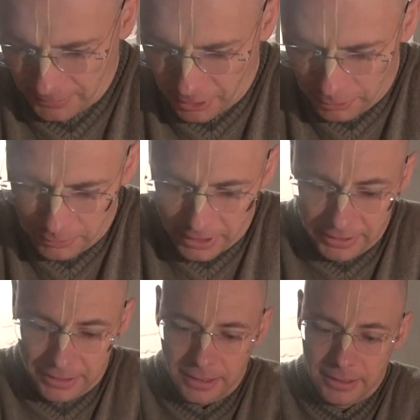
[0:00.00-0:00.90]
All
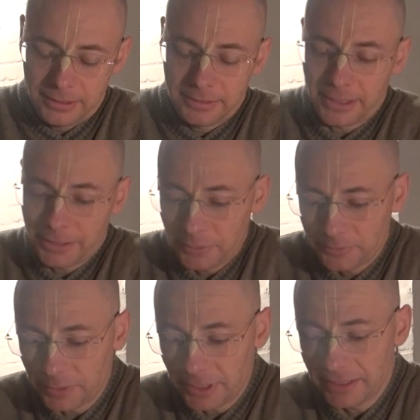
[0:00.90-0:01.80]
right. Thank you
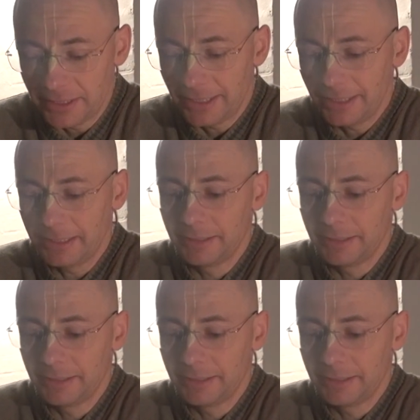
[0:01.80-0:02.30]
for listening.